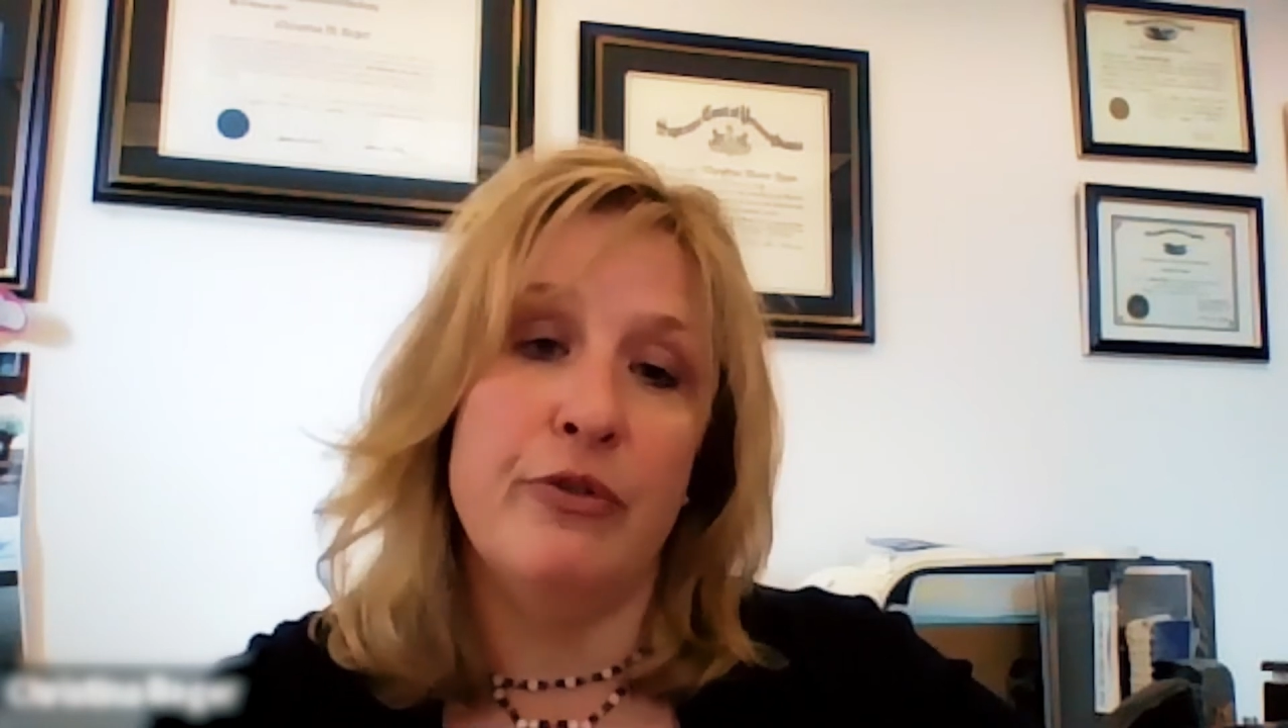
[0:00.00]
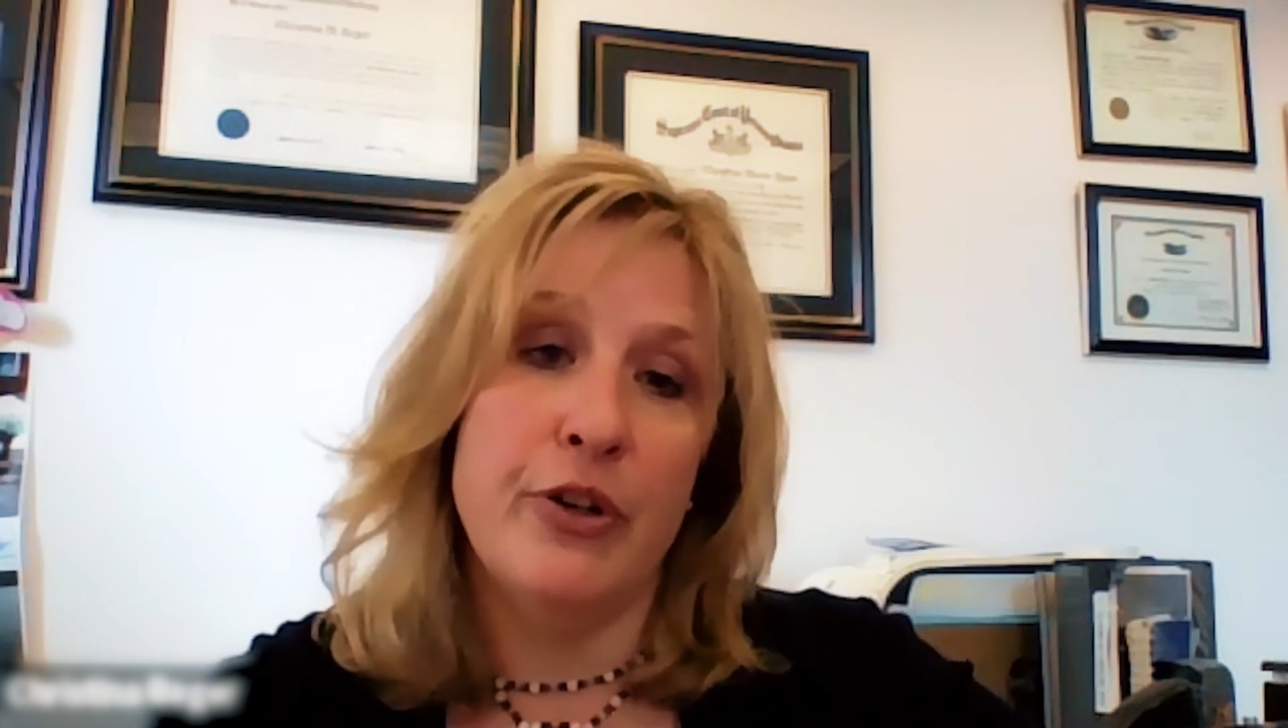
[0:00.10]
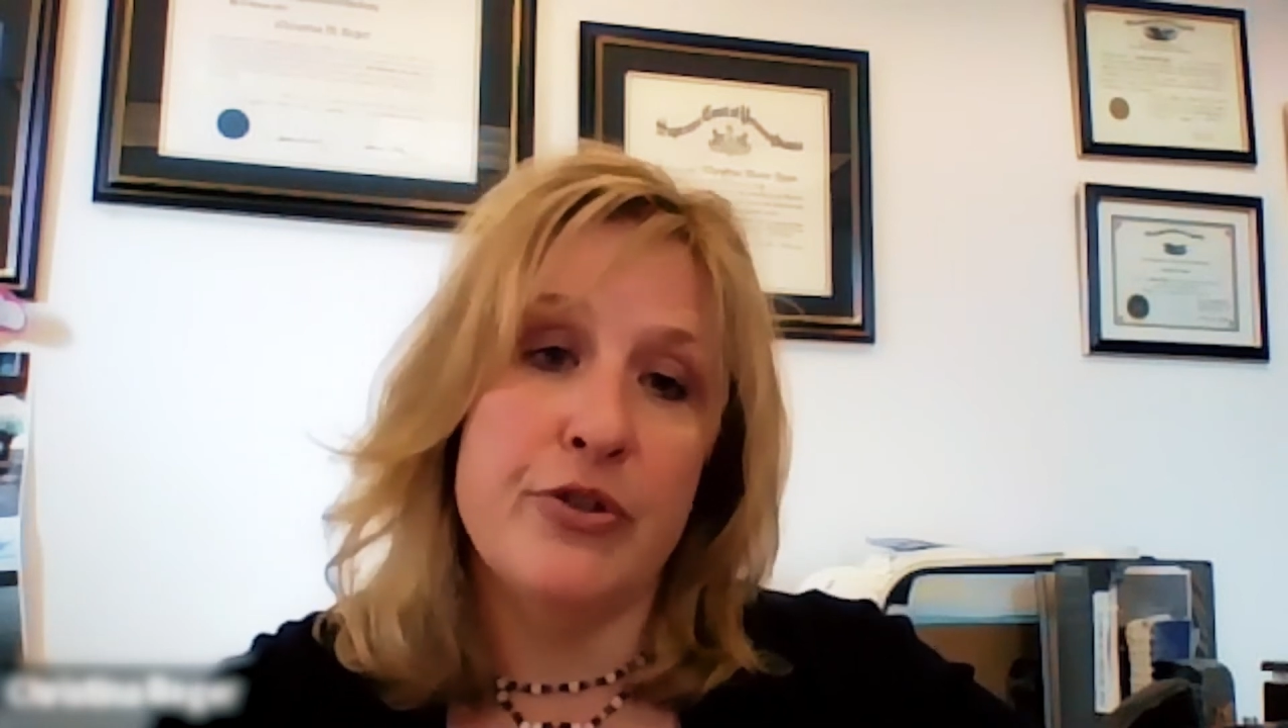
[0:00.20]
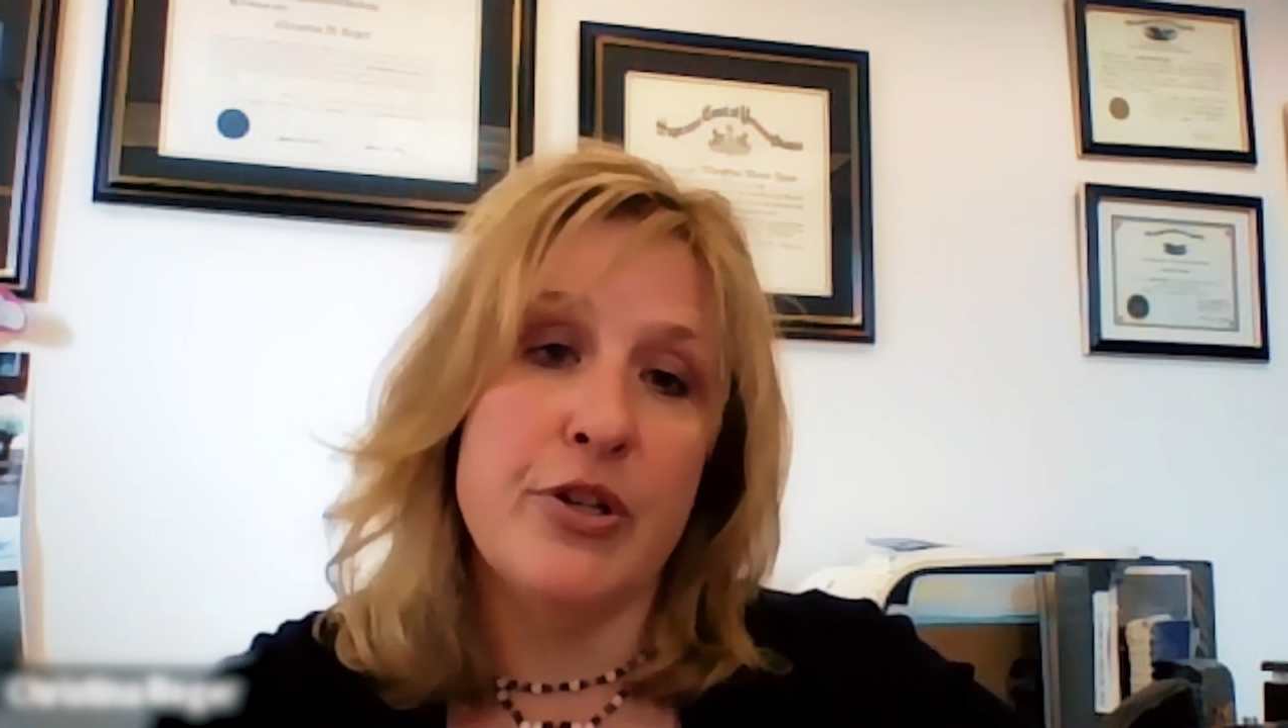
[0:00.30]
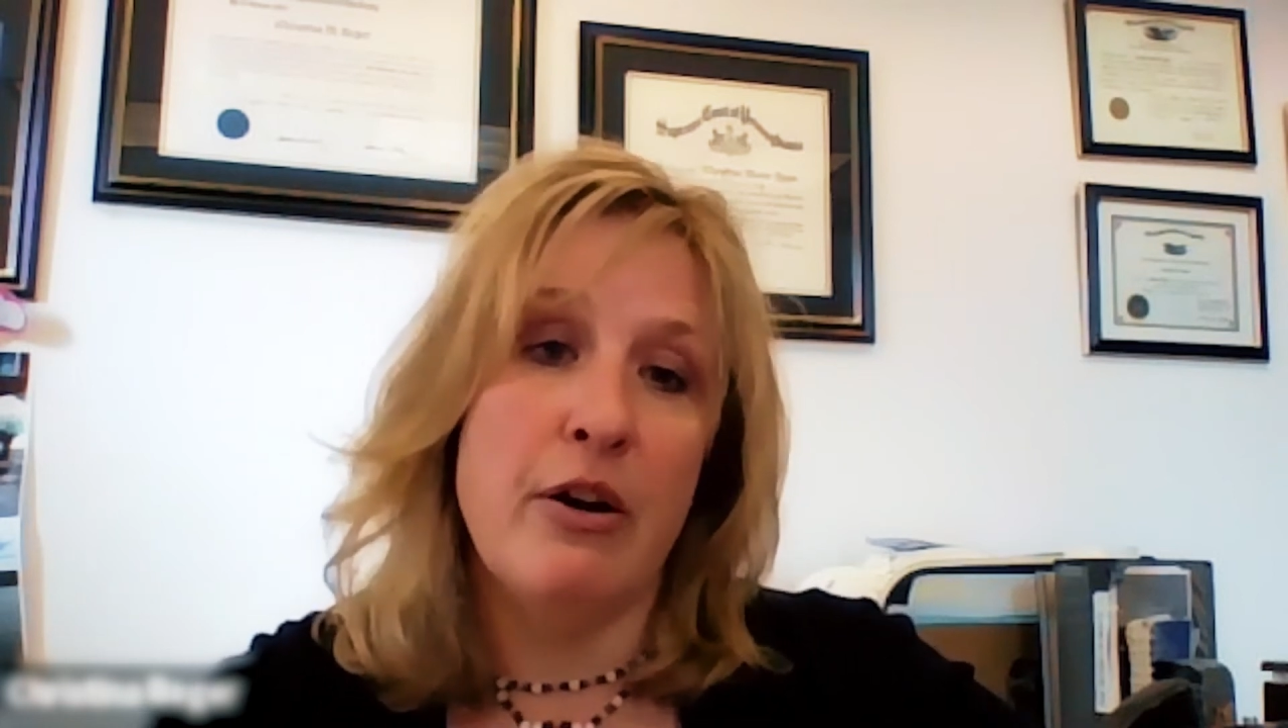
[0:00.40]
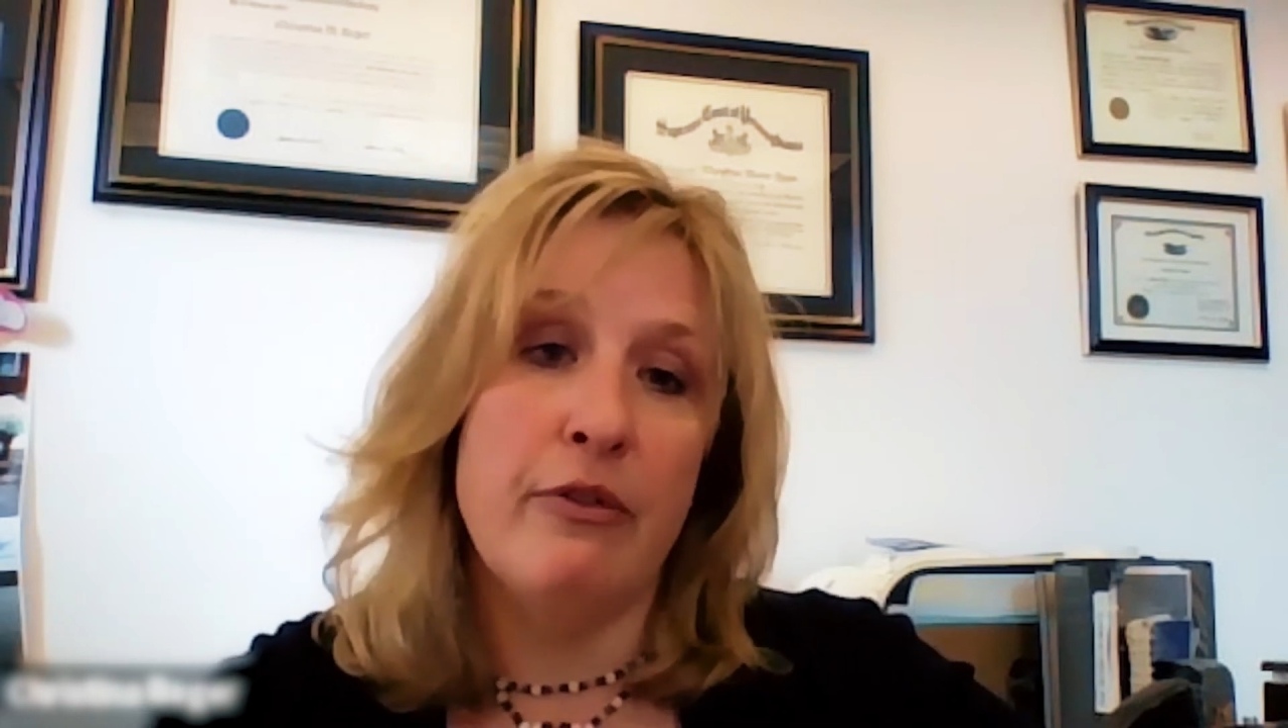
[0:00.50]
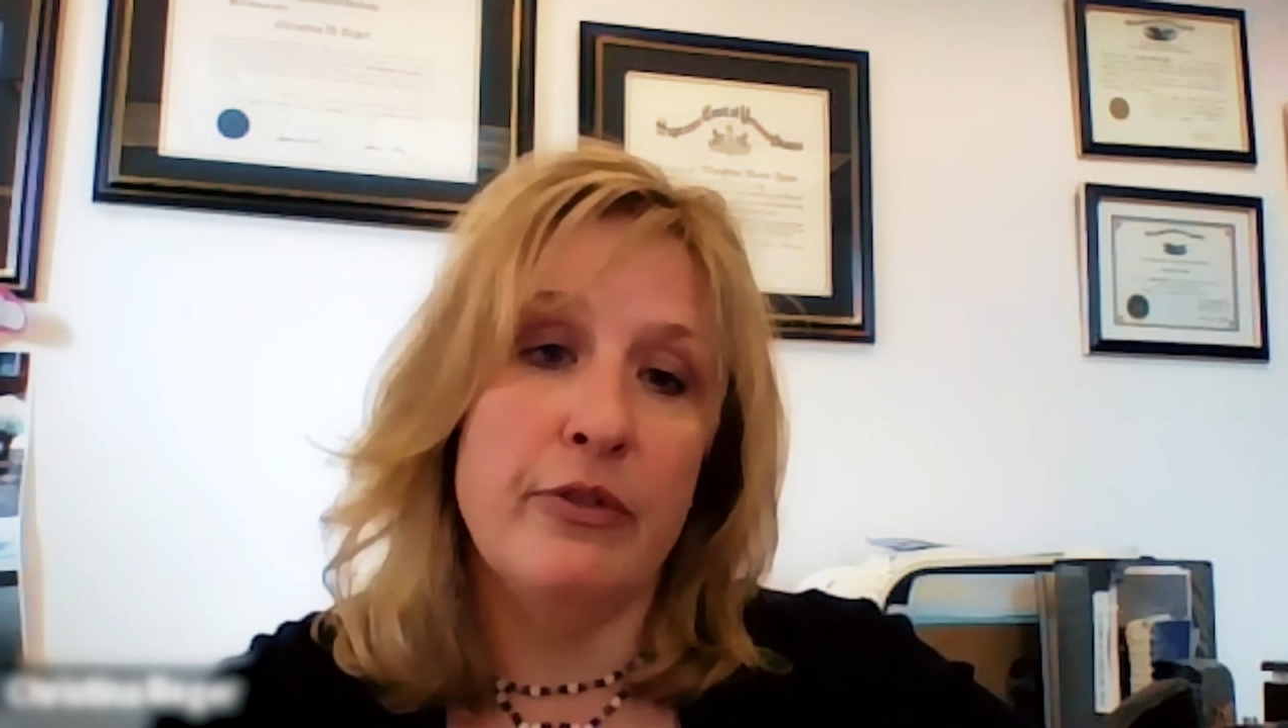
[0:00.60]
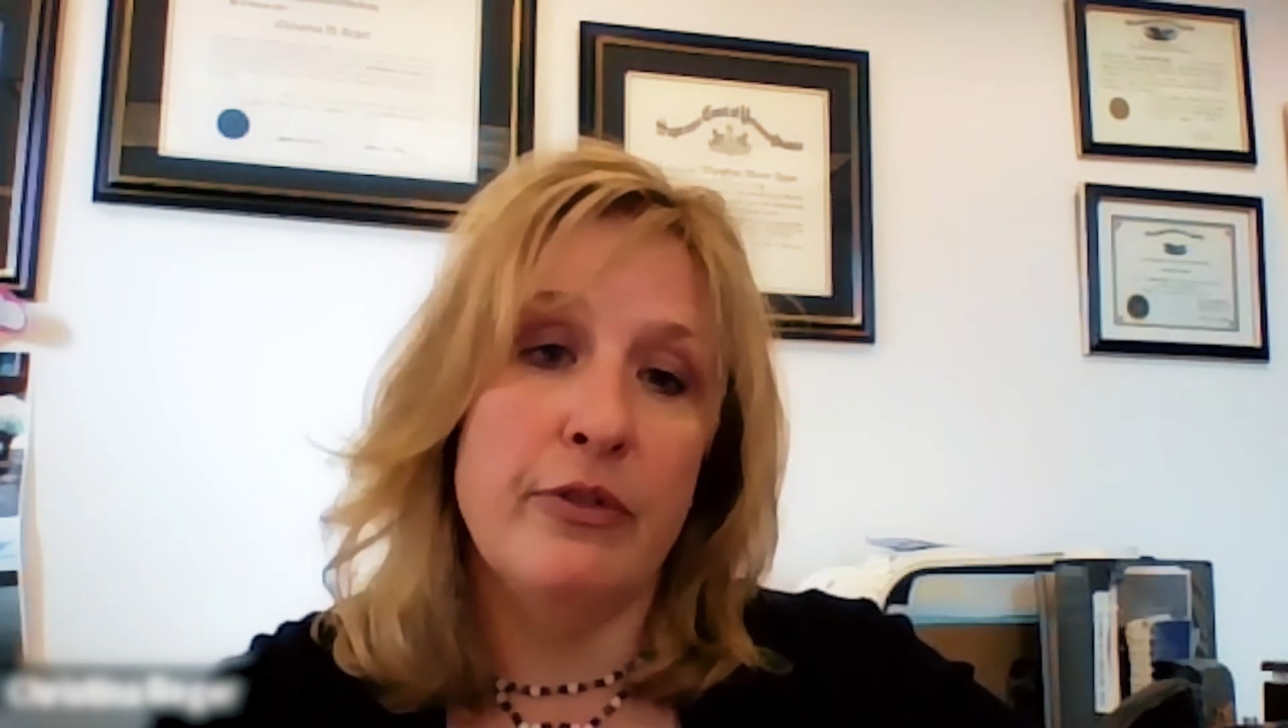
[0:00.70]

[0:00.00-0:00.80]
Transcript: for yourself.